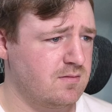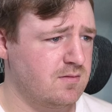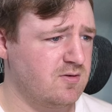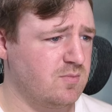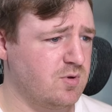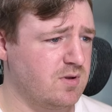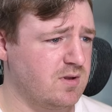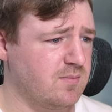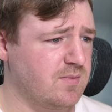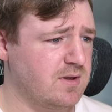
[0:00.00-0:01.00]
Notable
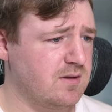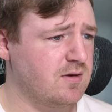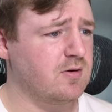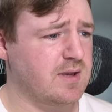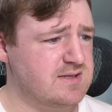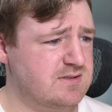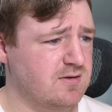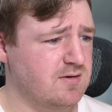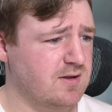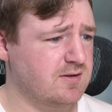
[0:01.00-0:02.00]
alumni. No, okay, it's
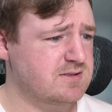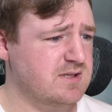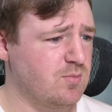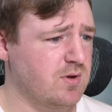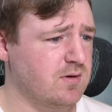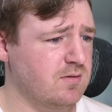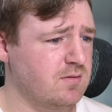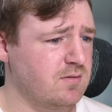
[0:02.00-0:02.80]
not the same one.